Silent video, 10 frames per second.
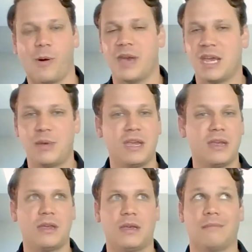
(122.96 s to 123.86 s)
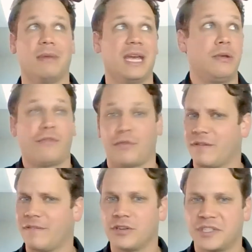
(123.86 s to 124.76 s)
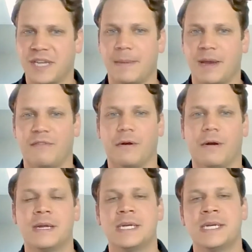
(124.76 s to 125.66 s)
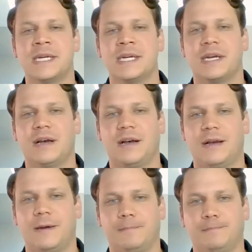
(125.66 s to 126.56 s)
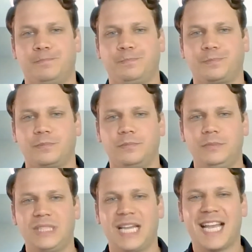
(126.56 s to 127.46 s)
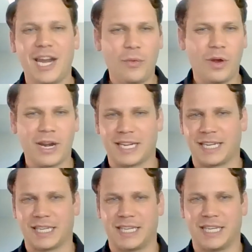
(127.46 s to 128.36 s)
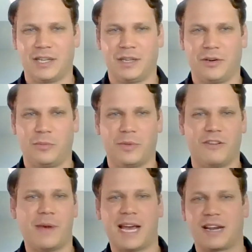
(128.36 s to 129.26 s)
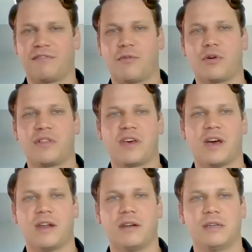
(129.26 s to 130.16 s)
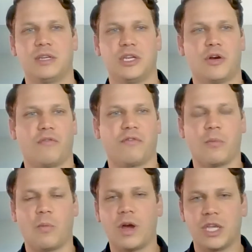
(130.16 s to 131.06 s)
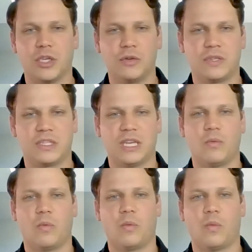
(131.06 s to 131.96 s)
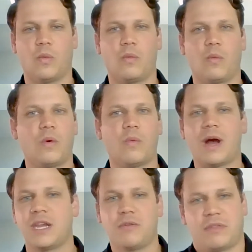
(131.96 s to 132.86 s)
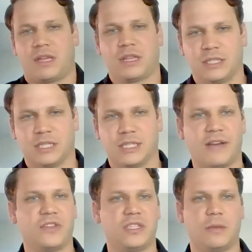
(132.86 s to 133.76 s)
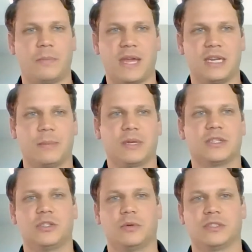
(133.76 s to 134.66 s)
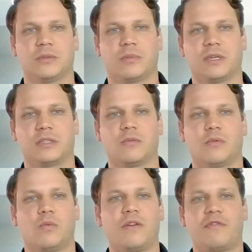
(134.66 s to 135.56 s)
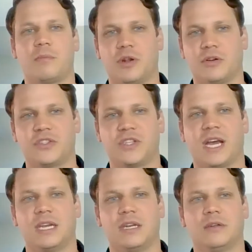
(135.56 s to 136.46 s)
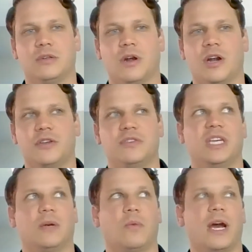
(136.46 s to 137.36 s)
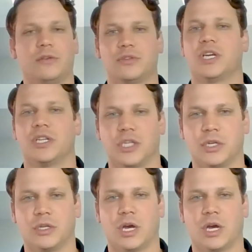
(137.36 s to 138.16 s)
maybe for the first time ever. I kind of want to get a little bit of back and forth on, you know, from what you see, why do you think this is? Obviously, the pandemic is doing some things. What from your side are you seeing why there's such a